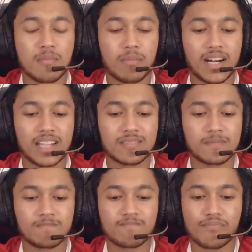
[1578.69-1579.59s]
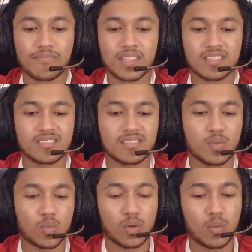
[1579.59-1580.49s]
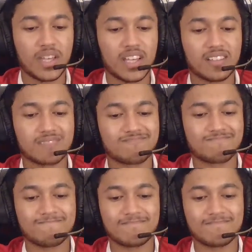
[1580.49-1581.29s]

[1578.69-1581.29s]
But will we